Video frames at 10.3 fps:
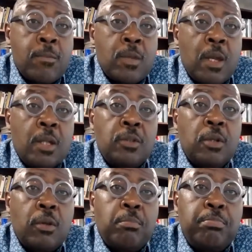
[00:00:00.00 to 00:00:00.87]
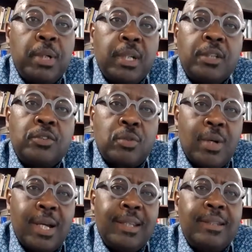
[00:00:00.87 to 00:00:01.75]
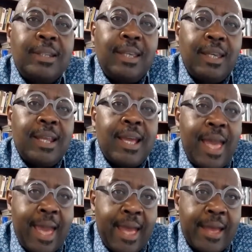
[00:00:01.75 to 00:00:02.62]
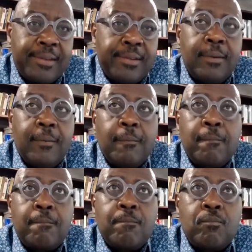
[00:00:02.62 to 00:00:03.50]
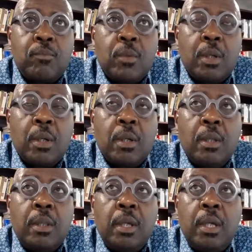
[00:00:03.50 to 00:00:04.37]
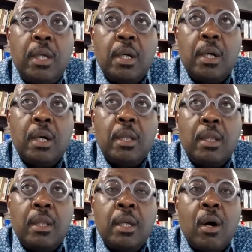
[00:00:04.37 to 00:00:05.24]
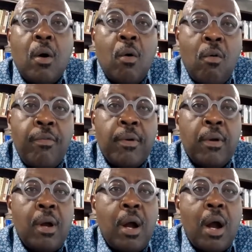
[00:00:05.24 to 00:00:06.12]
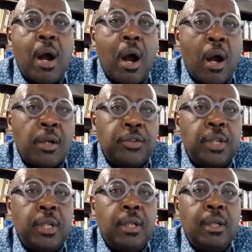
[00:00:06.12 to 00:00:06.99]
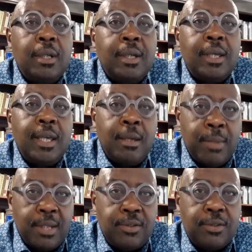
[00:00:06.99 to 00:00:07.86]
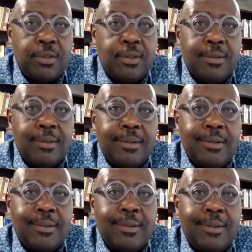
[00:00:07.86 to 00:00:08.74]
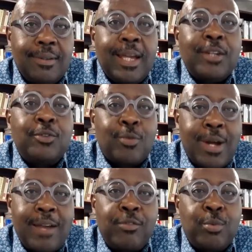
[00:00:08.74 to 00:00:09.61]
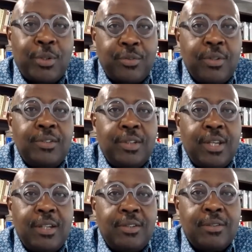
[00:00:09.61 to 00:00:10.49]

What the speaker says: And so the book is trying to get at the overarching image that drives Western education.